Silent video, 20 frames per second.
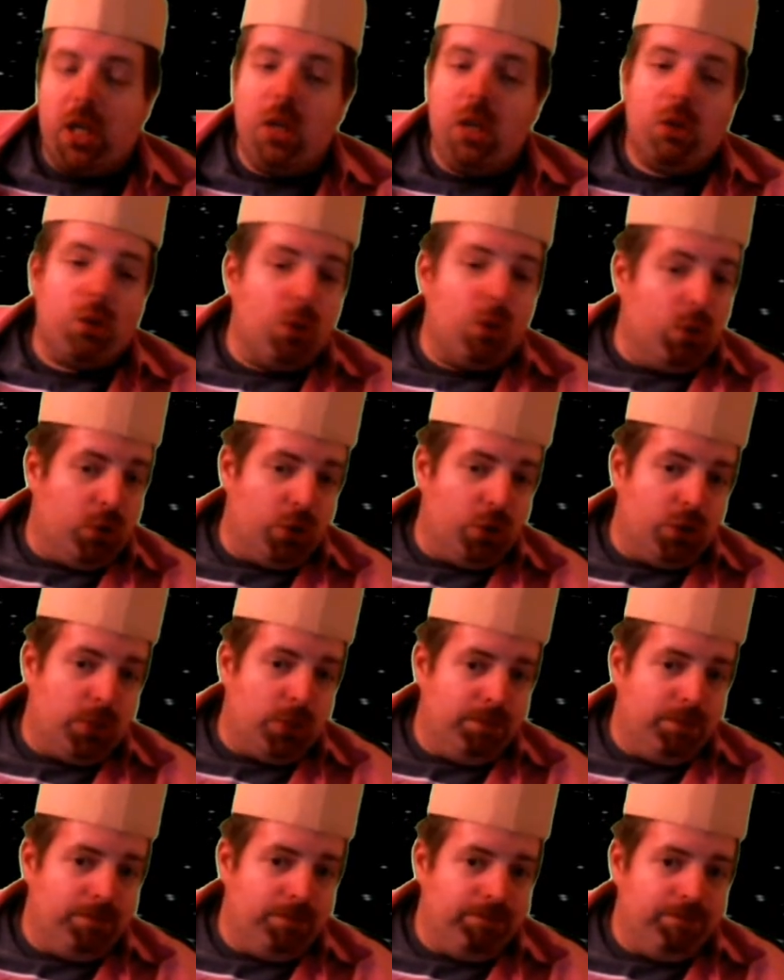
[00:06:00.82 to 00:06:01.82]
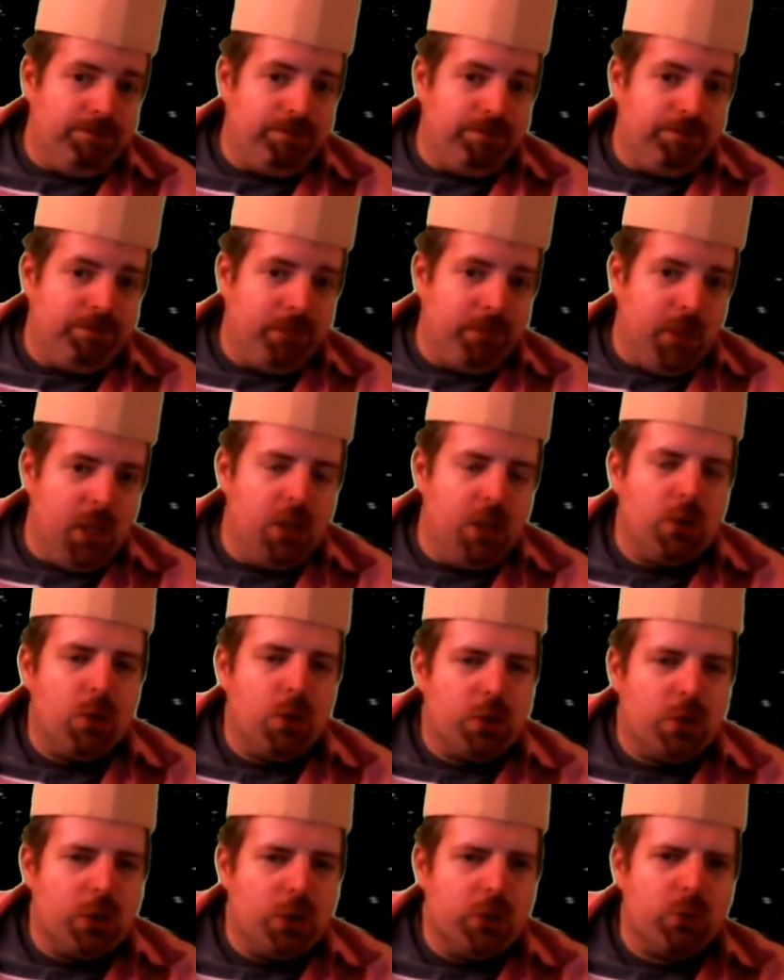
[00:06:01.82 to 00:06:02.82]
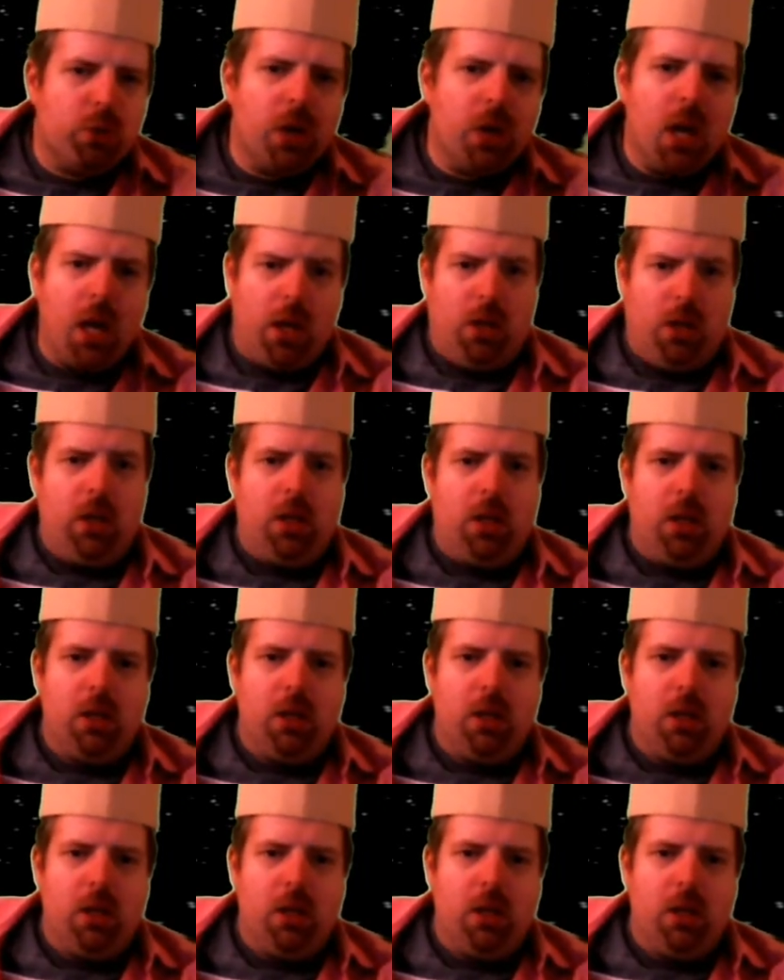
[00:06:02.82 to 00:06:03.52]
ethos. Ethos is reality.